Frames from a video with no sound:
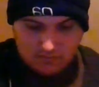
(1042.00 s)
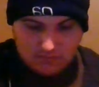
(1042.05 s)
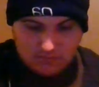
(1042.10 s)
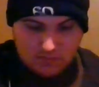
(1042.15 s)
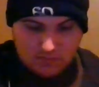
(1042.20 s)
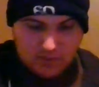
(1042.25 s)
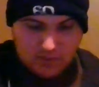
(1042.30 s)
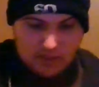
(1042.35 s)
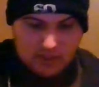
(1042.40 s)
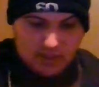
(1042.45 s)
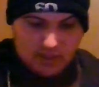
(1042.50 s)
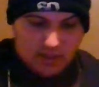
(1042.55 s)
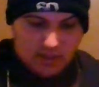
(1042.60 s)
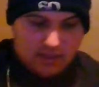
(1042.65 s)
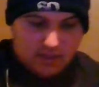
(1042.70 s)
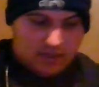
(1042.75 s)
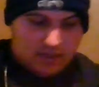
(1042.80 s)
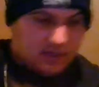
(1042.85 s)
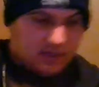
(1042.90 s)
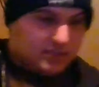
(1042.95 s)
Yeah,
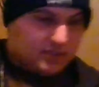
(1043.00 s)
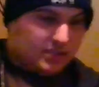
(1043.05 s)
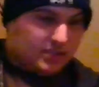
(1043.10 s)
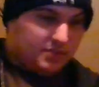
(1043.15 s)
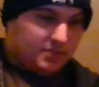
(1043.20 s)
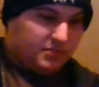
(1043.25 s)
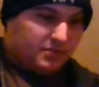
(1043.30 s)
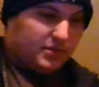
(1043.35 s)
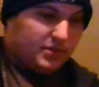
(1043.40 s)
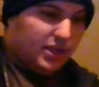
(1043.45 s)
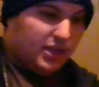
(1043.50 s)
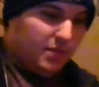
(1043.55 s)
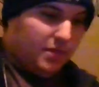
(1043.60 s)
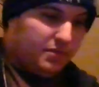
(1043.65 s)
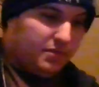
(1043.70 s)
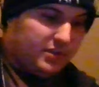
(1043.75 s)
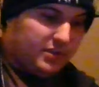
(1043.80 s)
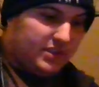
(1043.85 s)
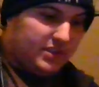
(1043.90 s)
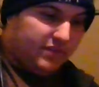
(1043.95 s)
there's actually a
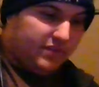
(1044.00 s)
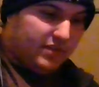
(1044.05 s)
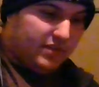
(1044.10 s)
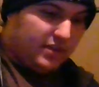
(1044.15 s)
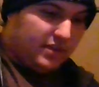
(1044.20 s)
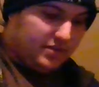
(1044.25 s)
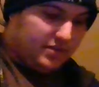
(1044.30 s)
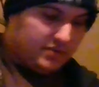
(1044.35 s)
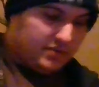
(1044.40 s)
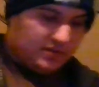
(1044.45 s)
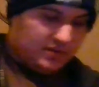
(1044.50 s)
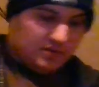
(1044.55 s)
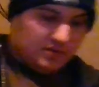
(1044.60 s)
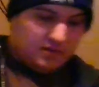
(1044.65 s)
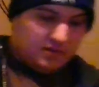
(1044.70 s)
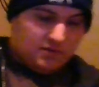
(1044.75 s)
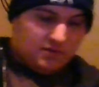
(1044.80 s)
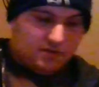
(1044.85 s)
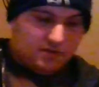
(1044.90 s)
couple of stuff that goes in there.